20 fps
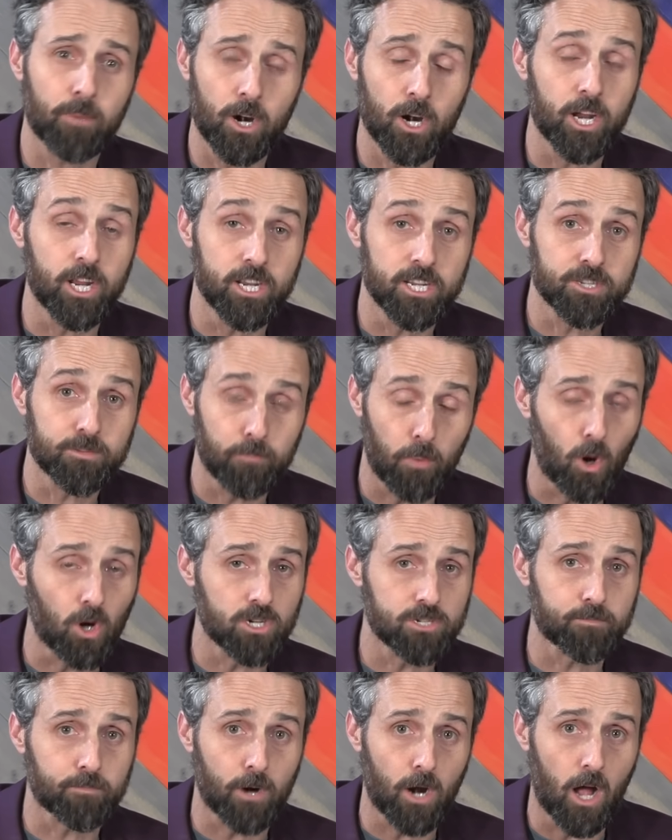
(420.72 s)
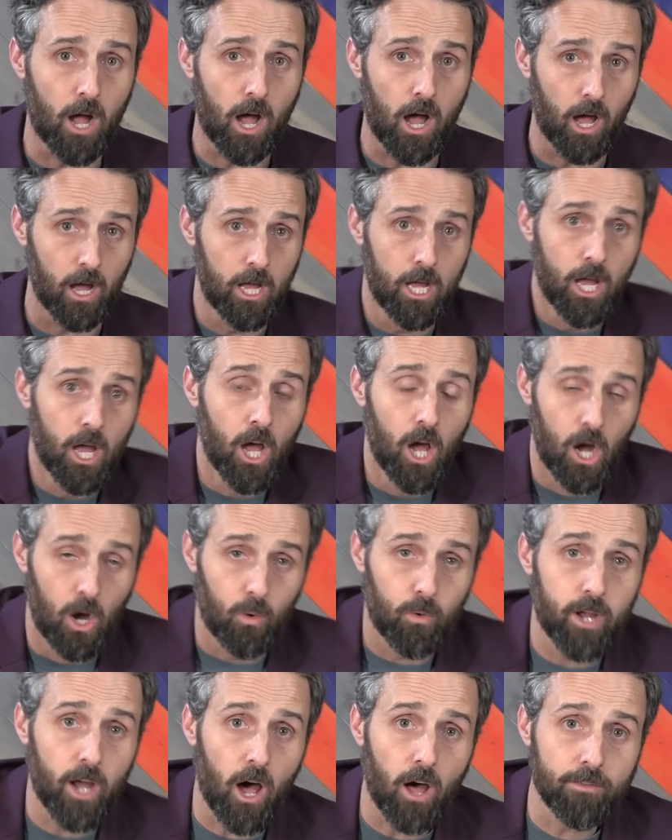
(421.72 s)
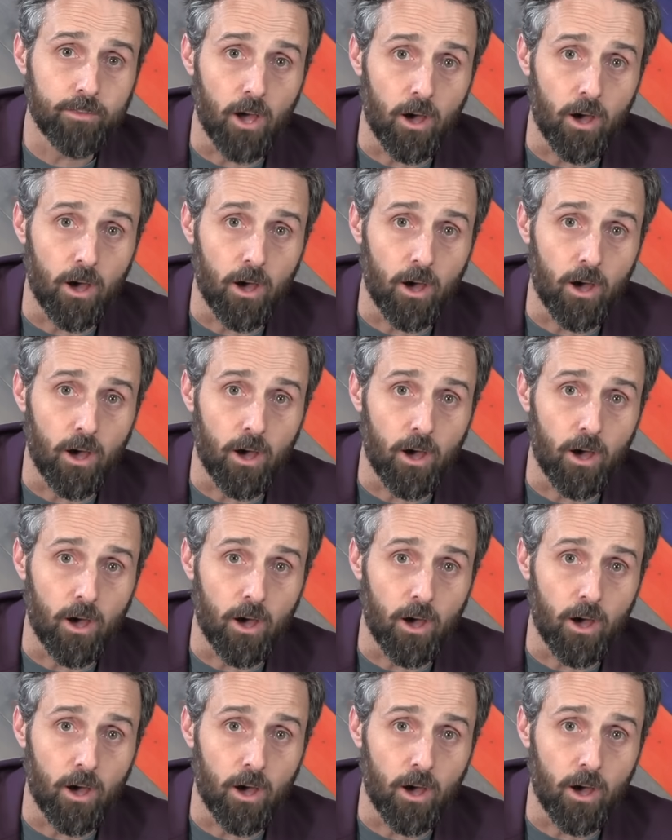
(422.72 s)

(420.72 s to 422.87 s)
Murray in a sports bra. We all